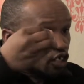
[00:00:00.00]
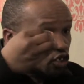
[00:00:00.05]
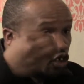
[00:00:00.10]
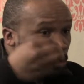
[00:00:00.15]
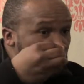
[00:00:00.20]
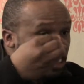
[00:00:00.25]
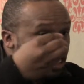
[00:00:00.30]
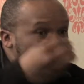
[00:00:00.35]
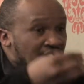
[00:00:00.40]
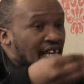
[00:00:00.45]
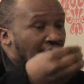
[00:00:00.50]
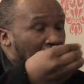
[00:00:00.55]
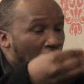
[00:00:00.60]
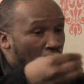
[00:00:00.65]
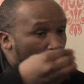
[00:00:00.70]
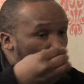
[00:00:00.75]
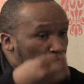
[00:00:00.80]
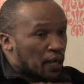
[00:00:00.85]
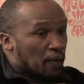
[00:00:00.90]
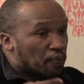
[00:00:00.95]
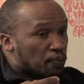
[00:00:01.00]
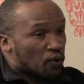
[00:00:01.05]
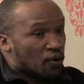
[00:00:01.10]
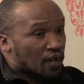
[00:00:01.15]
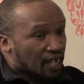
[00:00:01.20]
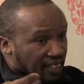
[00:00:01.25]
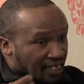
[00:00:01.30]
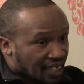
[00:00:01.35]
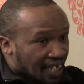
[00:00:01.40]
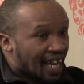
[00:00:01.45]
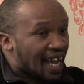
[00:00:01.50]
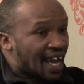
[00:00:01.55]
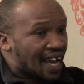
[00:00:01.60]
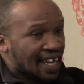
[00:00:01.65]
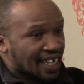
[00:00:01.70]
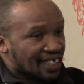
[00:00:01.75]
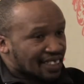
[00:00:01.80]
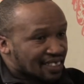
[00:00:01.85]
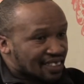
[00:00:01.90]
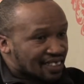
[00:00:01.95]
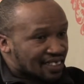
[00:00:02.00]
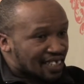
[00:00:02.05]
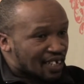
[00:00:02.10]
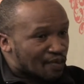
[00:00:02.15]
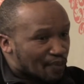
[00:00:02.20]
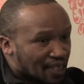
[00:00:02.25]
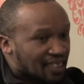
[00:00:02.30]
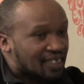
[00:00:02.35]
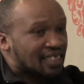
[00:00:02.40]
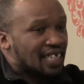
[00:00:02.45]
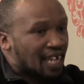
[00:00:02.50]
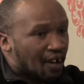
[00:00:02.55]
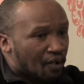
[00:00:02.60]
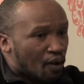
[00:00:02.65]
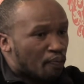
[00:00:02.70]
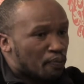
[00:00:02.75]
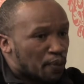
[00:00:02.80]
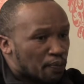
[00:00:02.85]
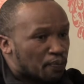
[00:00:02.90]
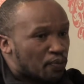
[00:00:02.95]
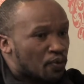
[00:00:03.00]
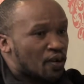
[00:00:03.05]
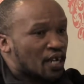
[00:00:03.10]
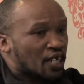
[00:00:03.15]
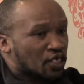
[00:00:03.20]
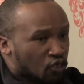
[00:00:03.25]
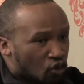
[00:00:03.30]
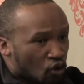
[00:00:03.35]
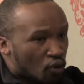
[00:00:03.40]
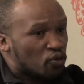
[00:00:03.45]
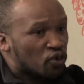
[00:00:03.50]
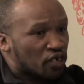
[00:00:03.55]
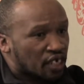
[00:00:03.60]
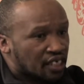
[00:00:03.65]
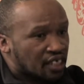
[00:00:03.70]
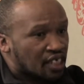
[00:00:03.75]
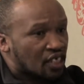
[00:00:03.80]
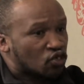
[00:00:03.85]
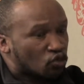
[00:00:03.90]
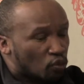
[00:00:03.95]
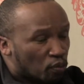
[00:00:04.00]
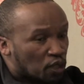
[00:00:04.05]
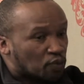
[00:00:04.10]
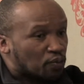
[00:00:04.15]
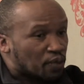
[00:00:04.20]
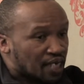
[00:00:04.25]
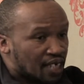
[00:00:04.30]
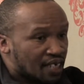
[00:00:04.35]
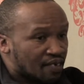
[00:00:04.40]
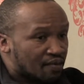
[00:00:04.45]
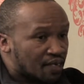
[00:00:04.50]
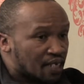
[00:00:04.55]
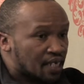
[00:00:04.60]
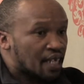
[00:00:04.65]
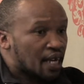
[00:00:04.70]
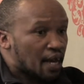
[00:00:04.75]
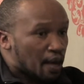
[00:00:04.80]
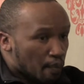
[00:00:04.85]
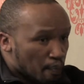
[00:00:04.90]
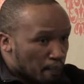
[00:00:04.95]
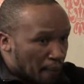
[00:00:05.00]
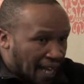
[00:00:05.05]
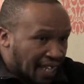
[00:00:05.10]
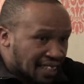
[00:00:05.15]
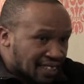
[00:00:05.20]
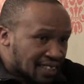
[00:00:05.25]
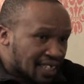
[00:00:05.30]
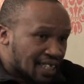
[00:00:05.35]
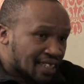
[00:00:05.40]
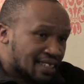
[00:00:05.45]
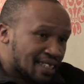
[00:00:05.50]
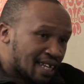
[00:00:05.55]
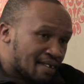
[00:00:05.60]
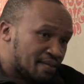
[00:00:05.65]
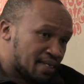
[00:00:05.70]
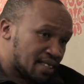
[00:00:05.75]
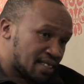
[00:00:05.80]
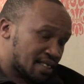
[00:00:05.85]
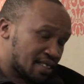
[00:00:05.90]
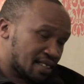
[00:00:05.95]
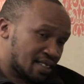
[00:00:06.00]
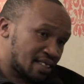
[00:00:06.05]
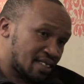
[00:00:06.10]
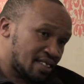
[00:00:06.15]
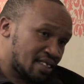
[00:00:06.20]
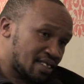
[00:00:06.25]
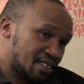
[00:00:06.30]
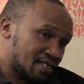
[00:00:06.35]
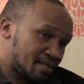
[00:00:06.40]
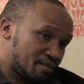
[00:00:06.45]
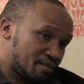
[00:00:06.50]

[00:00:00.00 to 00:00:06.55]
not see our people as clients. They must see our people as communities who must be given basic services.